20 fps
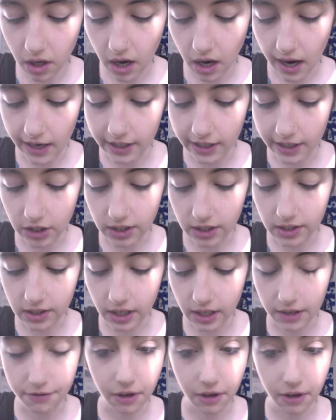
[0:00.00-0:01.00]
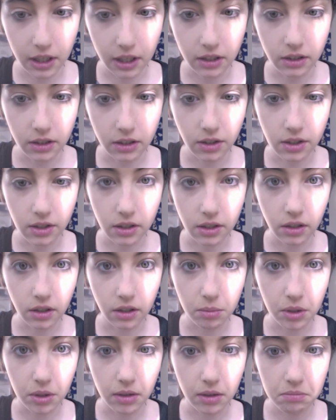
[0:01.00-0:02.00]
I find it looks a little
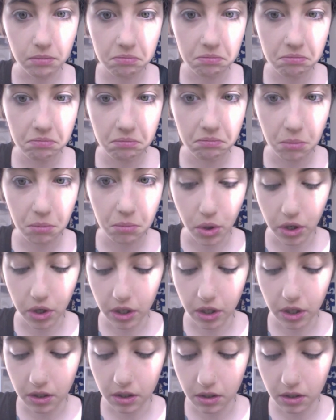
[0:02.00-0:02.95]
bit more